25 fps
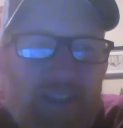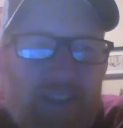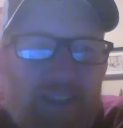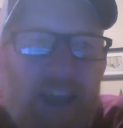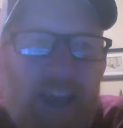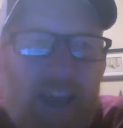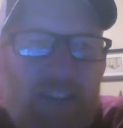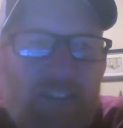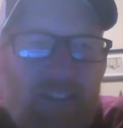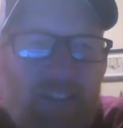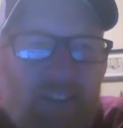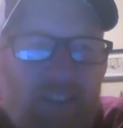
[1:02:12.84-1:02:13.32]

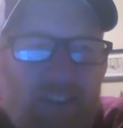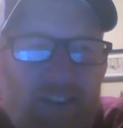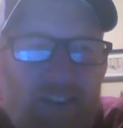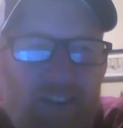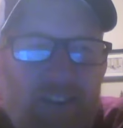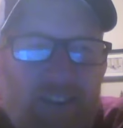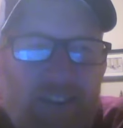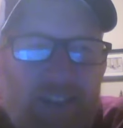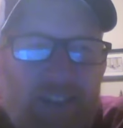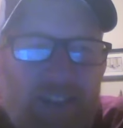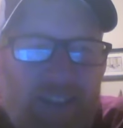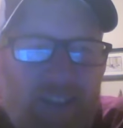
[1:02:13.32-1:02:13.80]
I
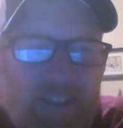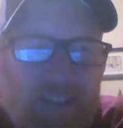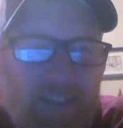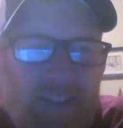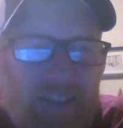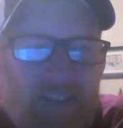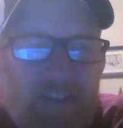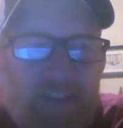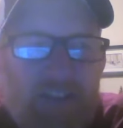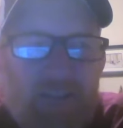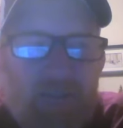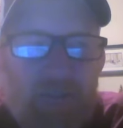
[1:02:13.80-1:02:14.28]
learned
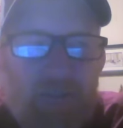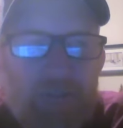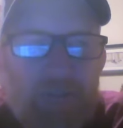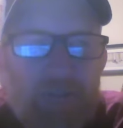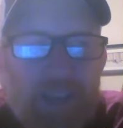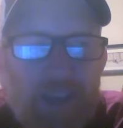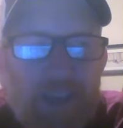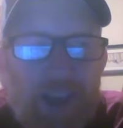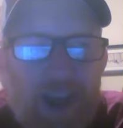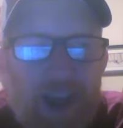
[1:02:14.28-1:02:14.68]
through the